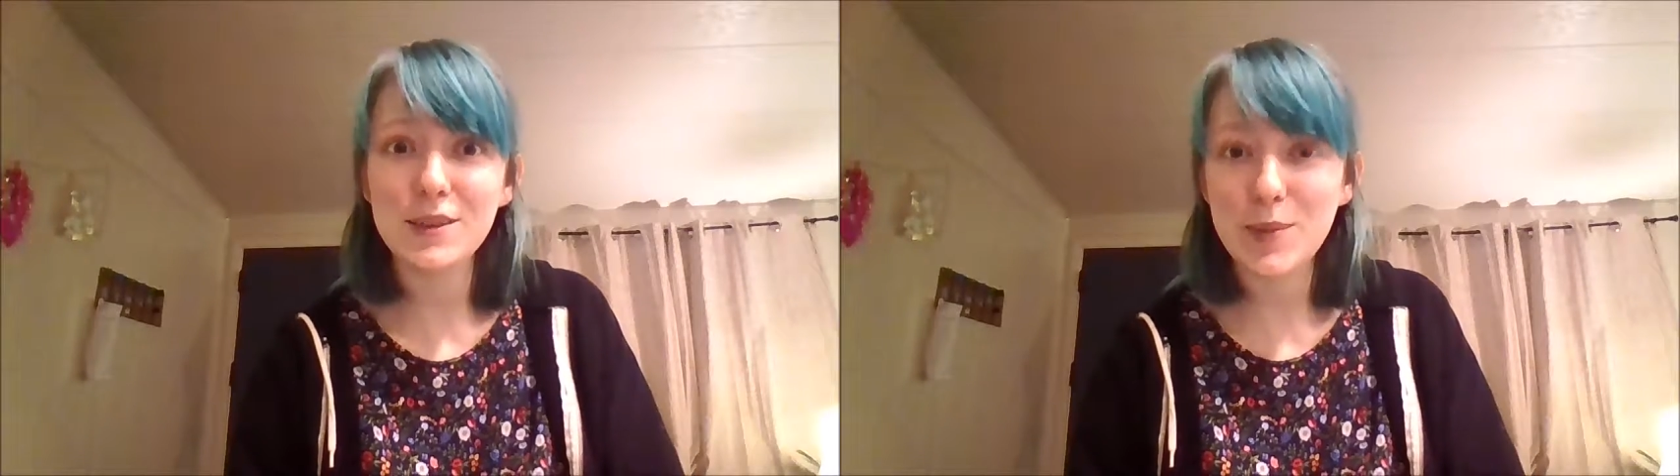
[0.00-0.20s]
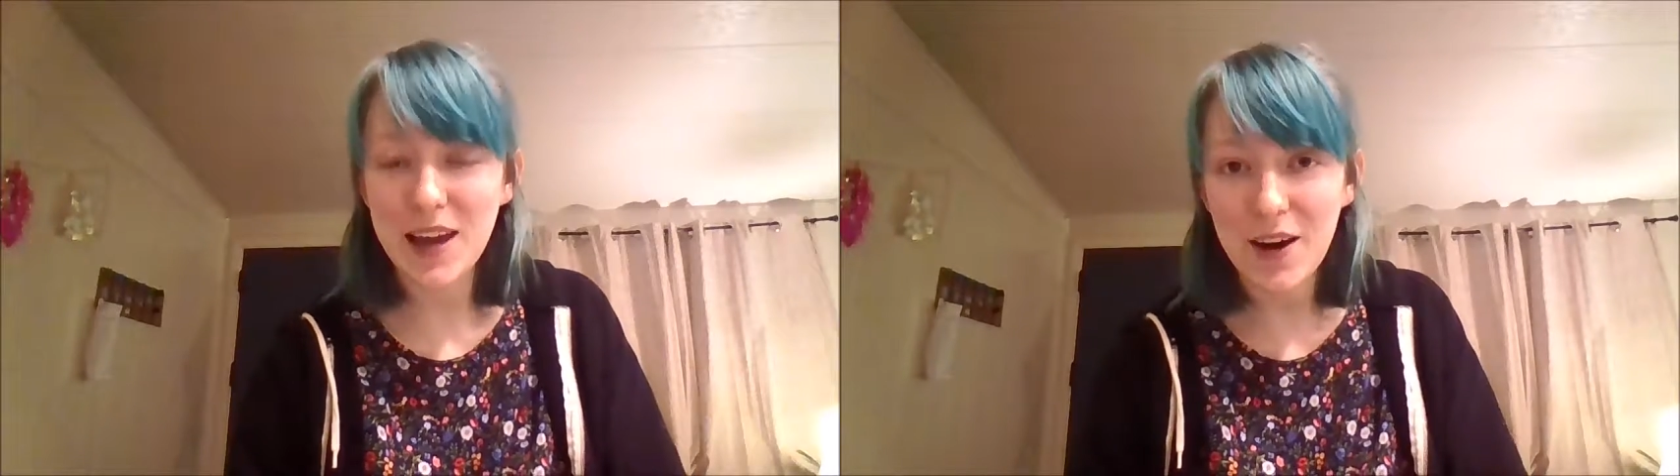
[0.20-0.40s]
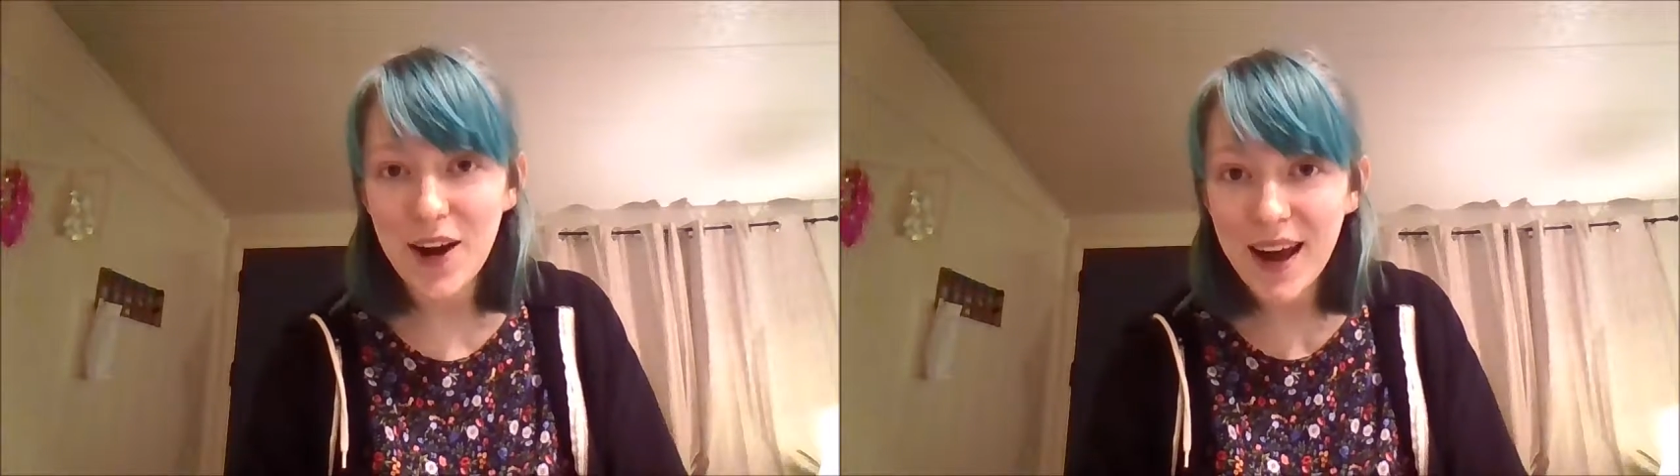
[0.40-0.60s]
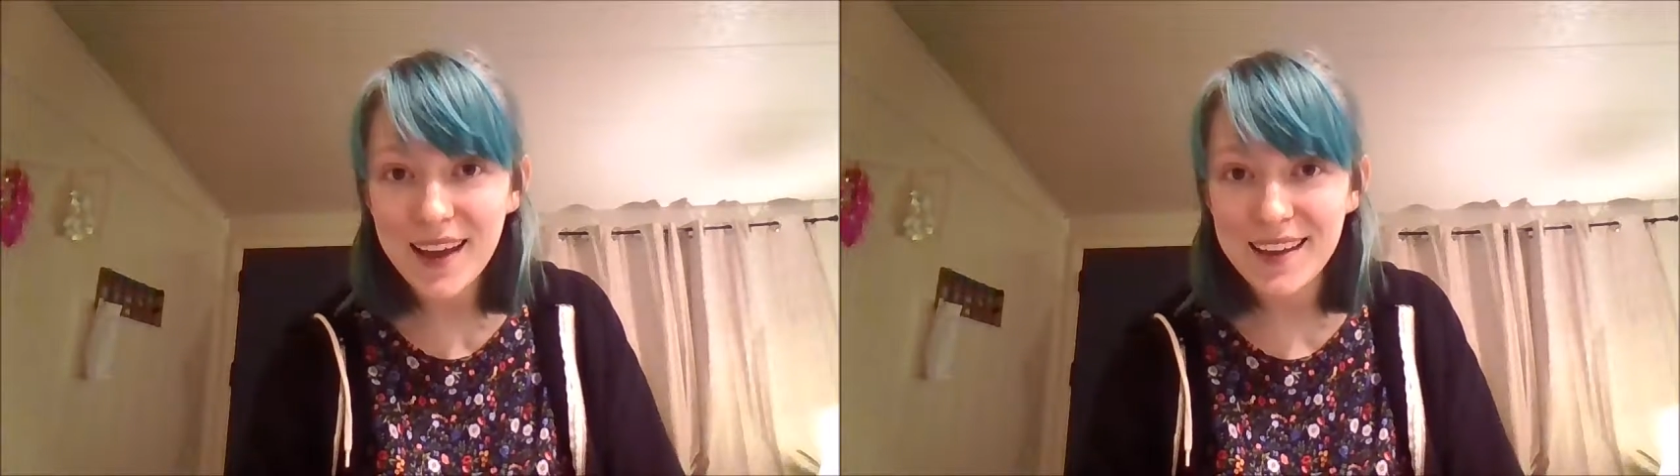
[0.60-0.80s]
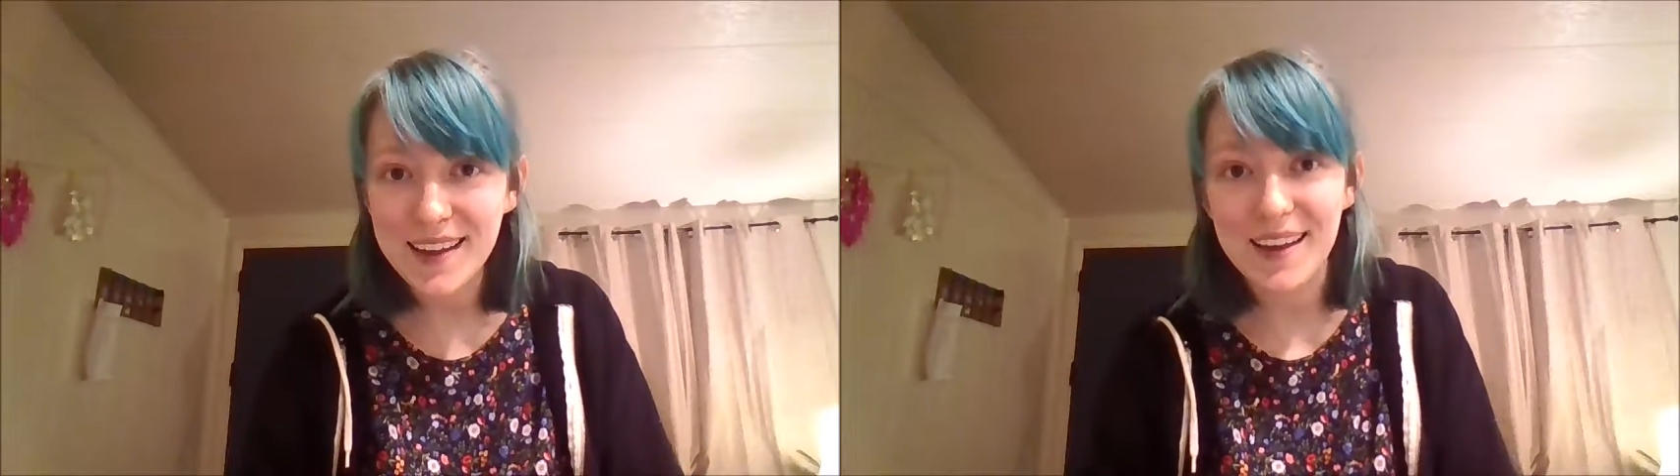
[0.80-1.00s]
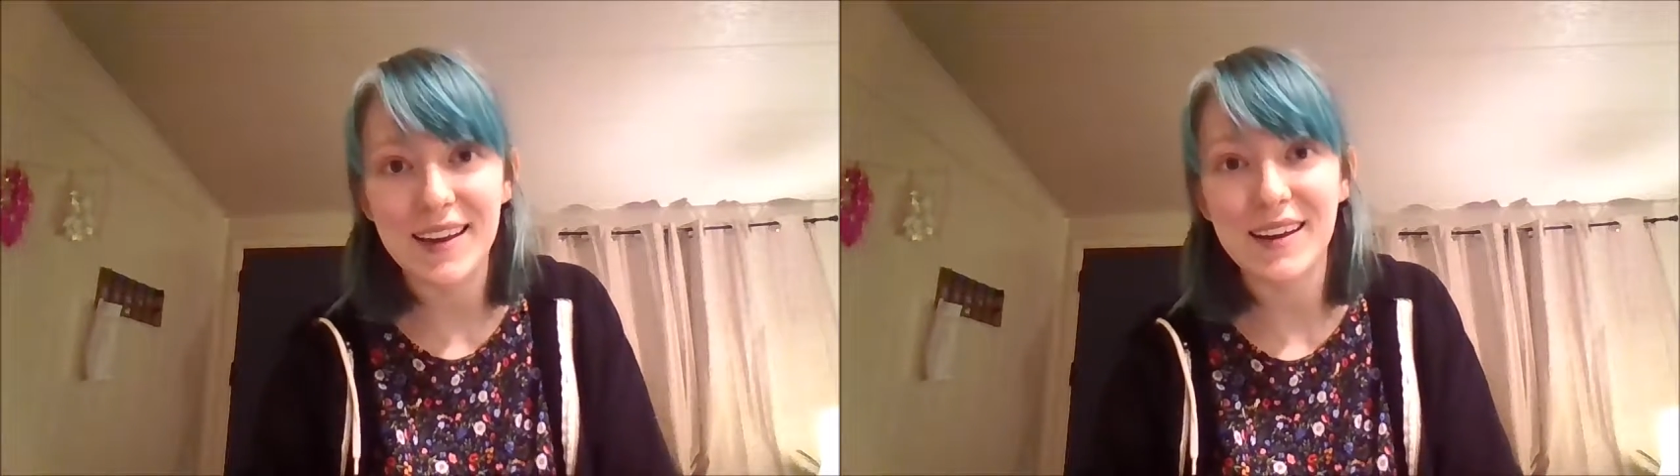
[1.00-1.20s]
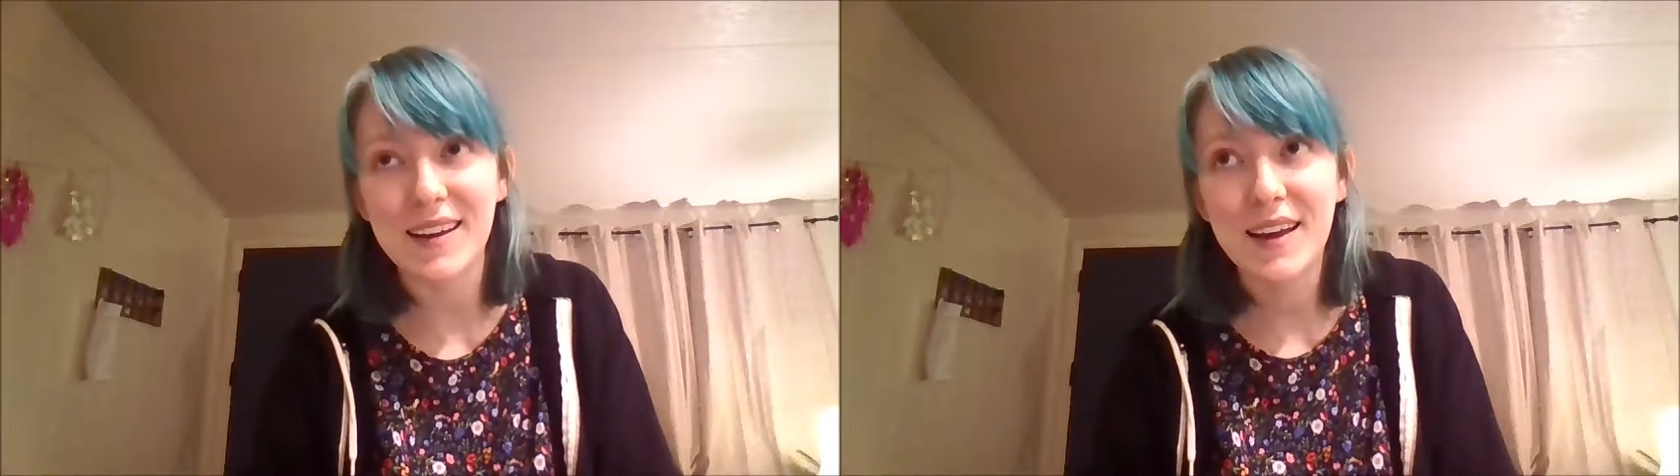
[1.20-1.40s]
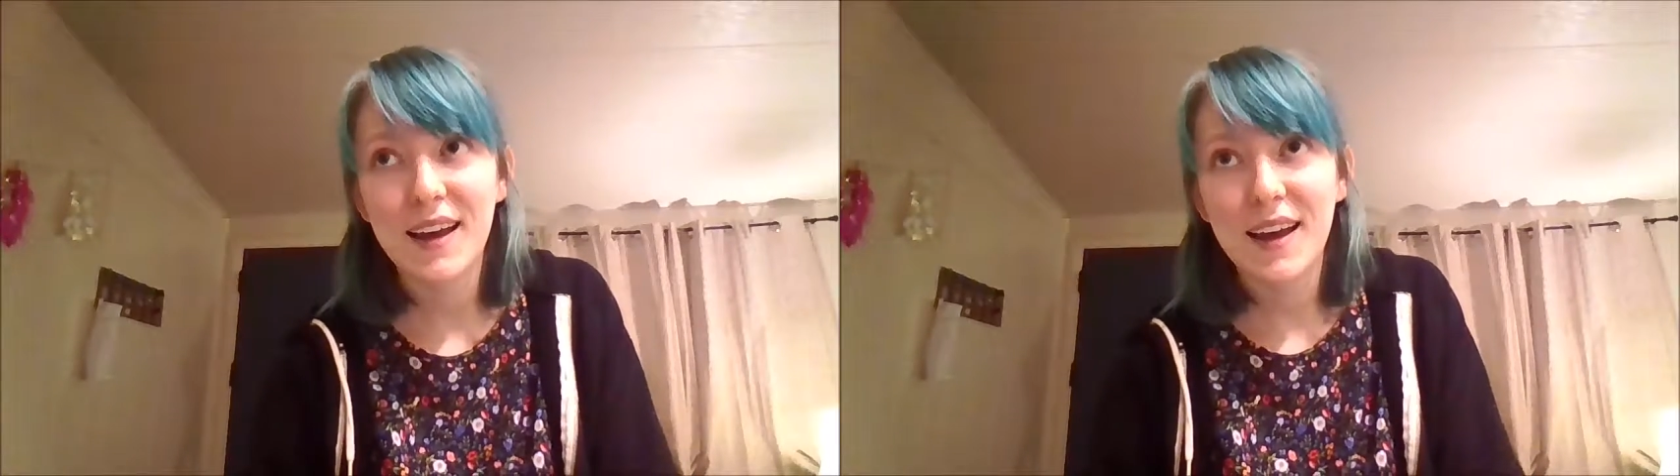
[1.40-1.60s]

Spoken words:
to be out hiking.